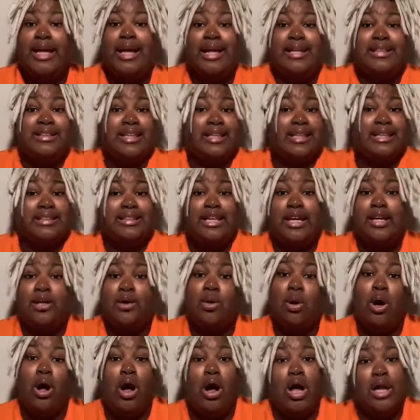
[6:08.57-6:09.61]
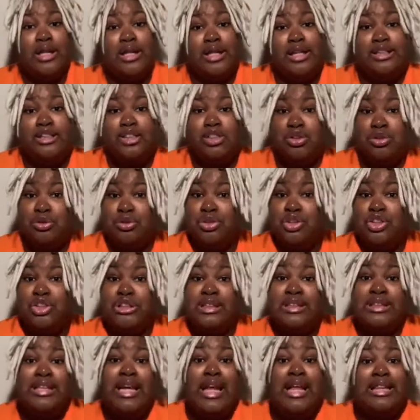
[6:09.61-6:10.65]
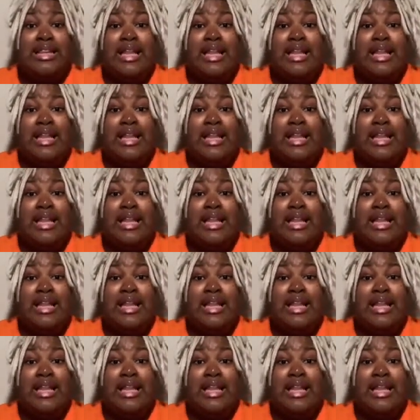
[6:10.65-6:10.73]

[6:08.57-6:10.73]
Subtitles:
It's going to tell you all the institutions